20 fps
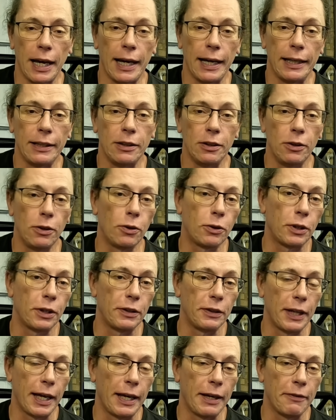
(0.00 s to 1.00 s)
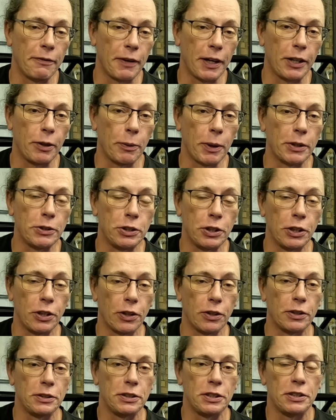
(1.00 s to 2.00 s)
and look at their valuation
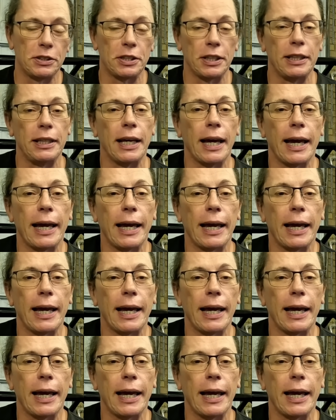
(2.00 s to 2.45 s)
guide to see